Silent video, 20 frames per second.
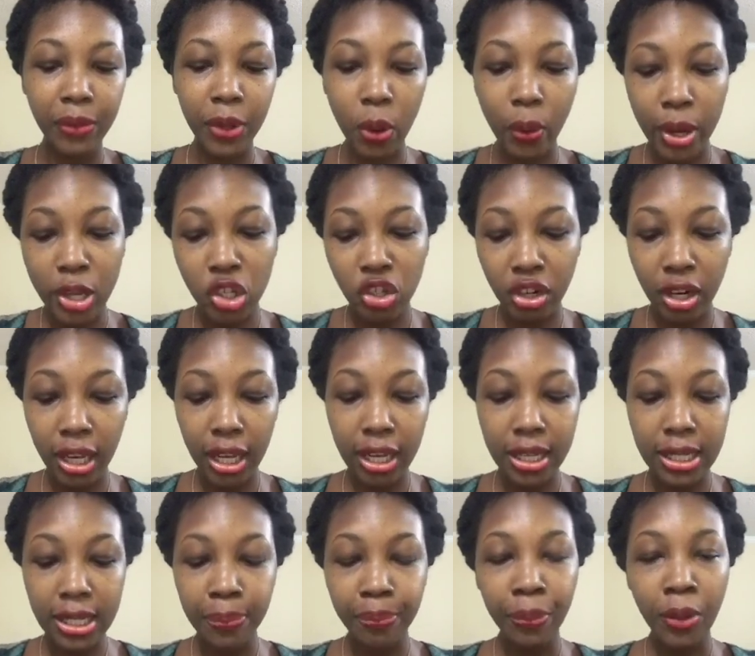The question
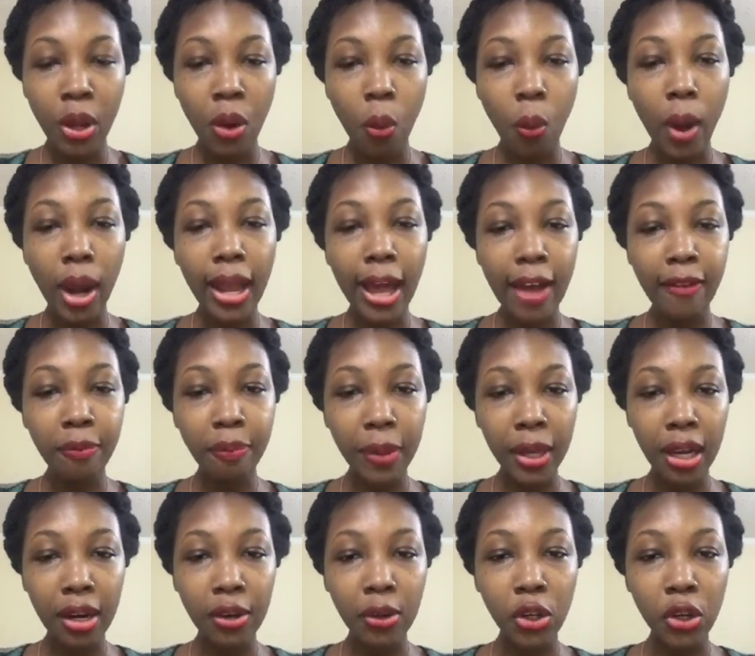is, what have
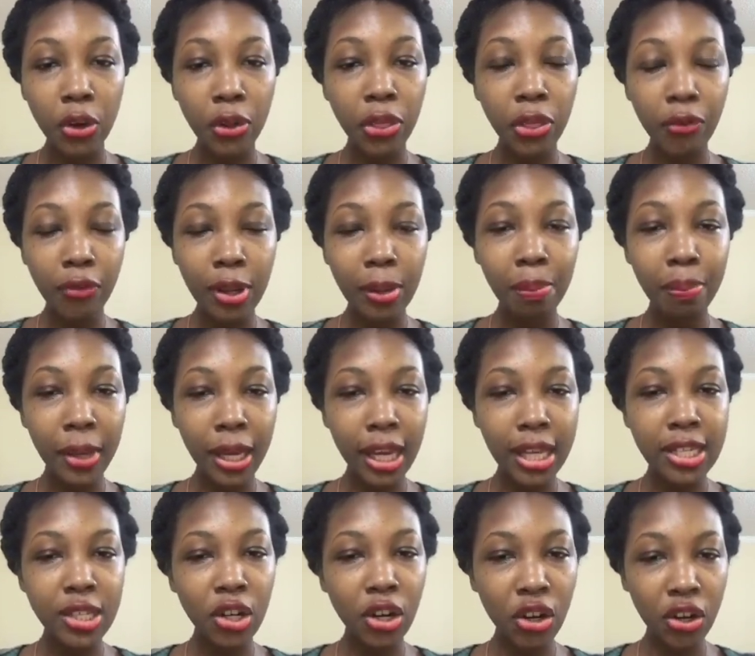been your 3
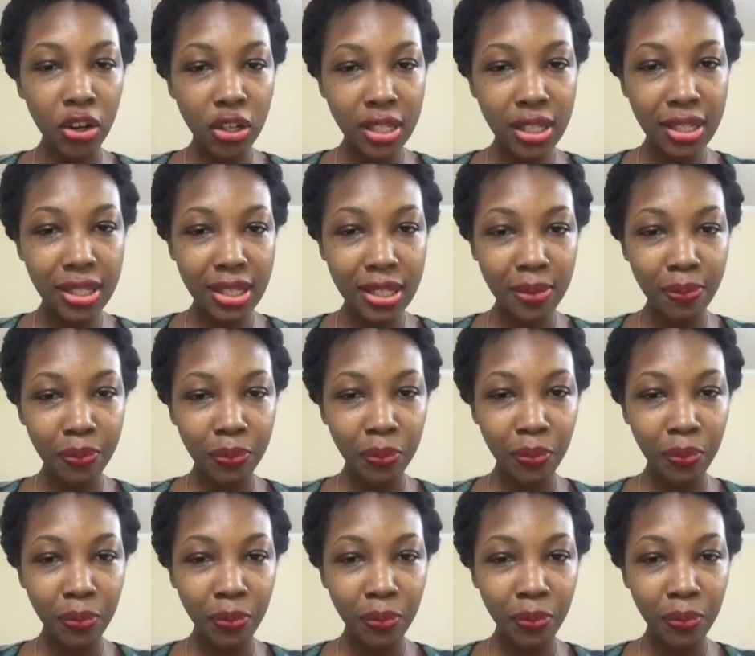biggest hurts